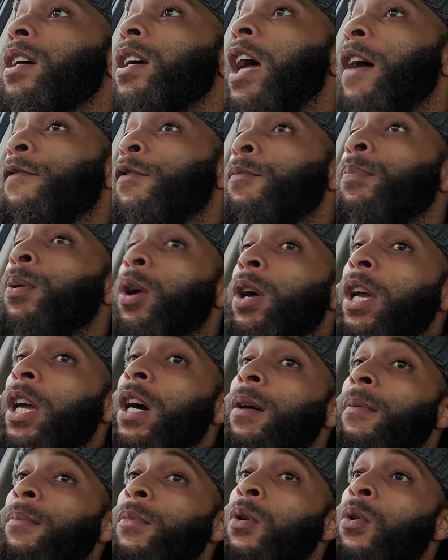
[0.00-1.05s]
if you put
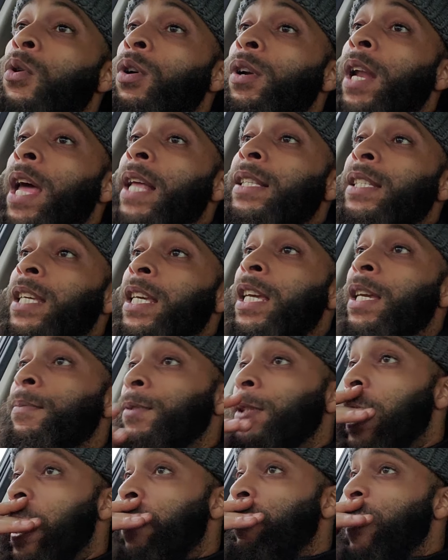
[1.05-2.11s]
him on that team,
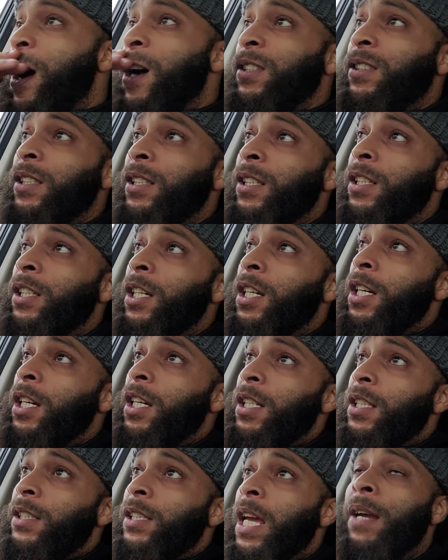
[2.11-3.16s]
same roster,
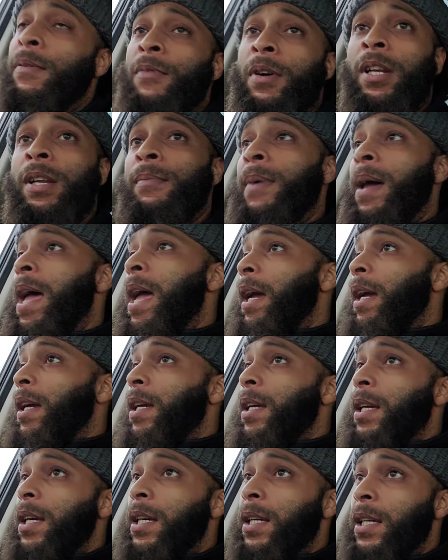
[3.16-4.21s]
same running back,
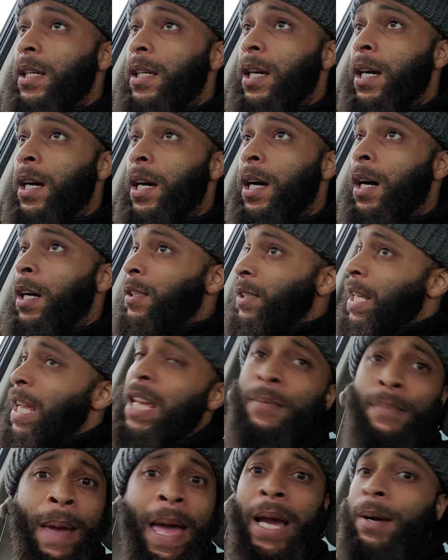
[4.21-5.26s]

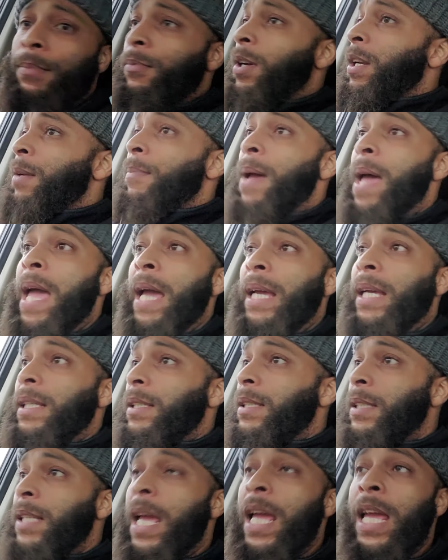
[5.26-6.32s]
same backup running back,
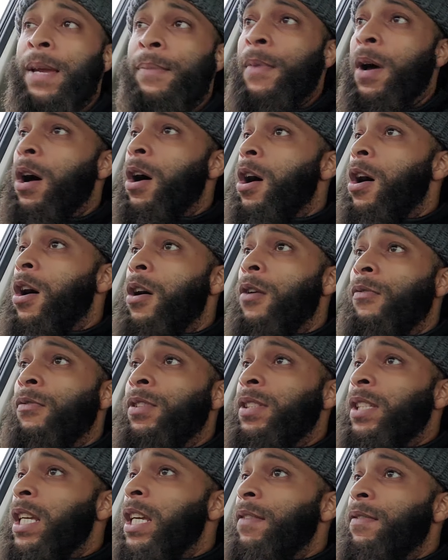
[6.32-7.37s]
same
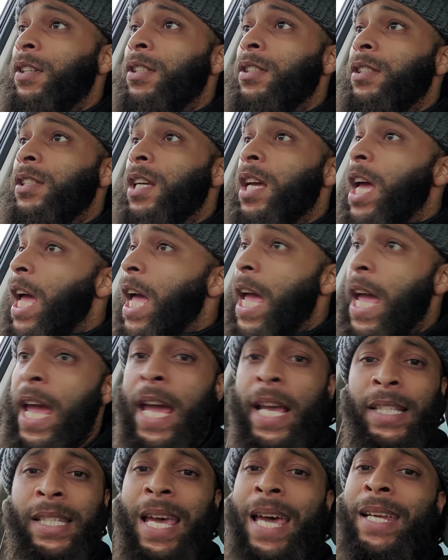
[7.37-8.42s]
receivers
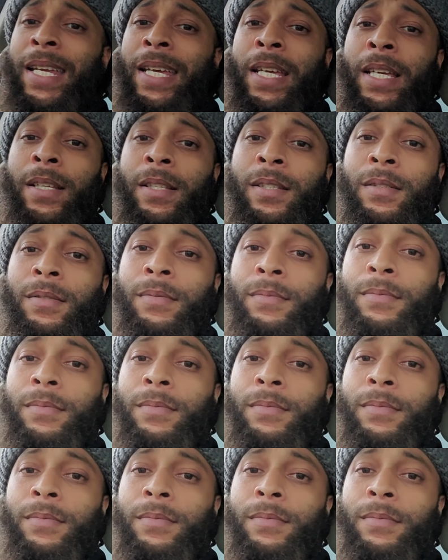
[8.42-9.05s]
and tight ends,